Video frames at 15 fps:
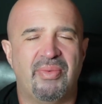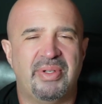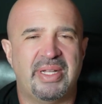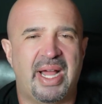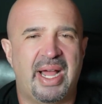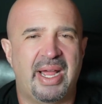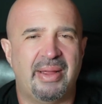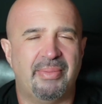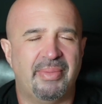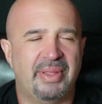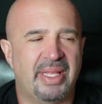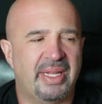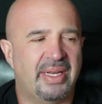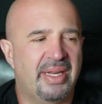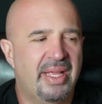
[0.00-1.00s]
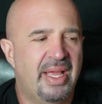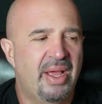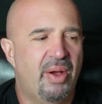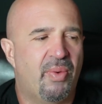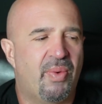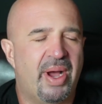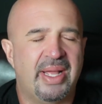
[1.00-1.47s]
time than
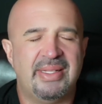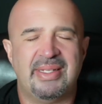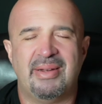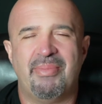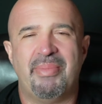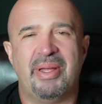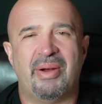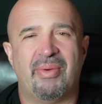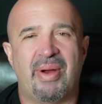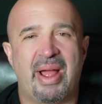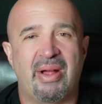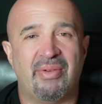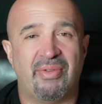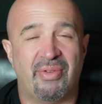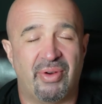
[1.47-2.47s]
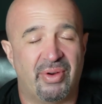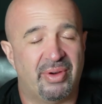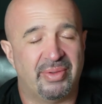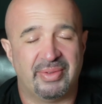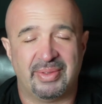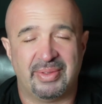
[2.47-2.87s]
wines that have been around for,